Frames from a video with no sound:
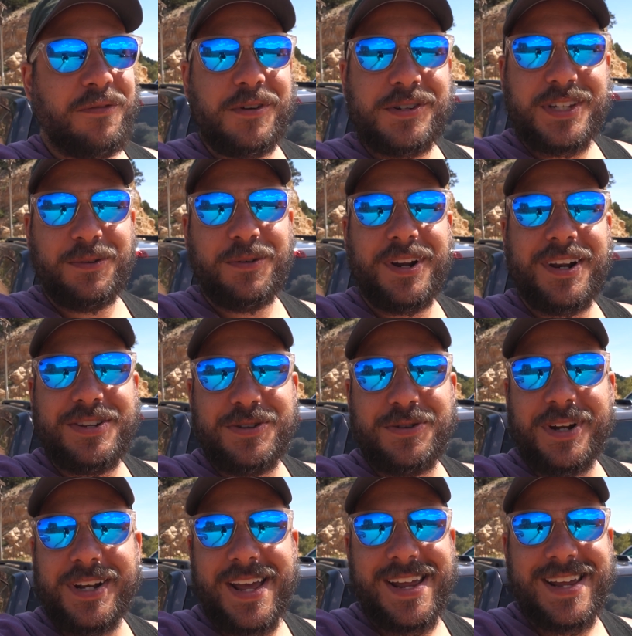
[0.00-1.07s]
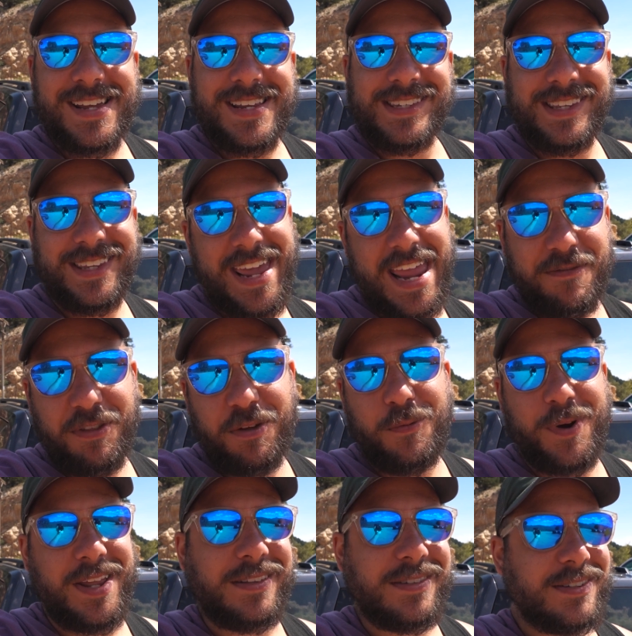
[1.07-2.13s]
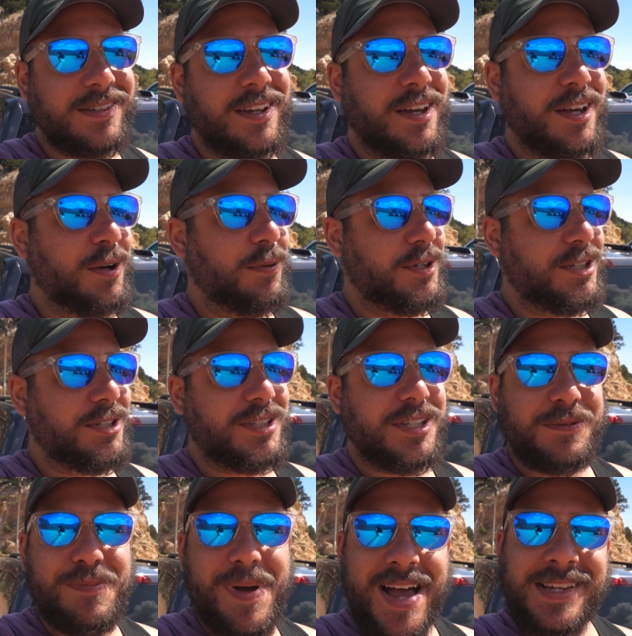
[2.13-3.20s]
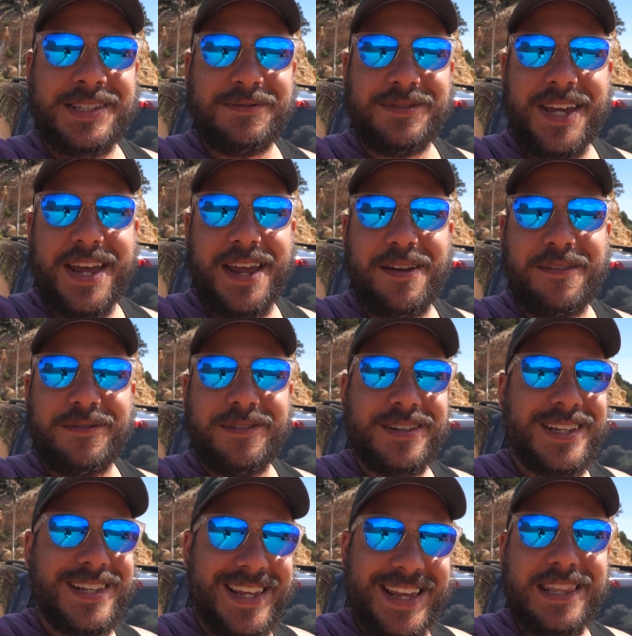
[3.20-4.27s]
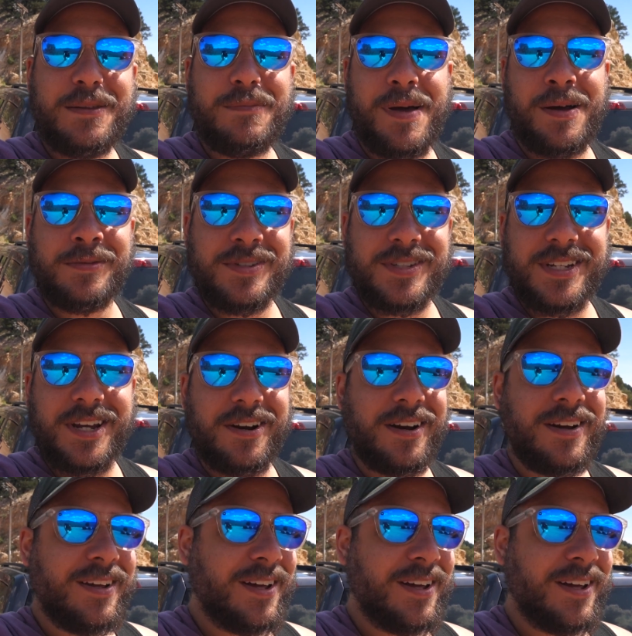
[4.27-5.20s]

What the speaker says: First thing we're gonna do today is Cave of the Winds, which is this massive cave in the mountains here.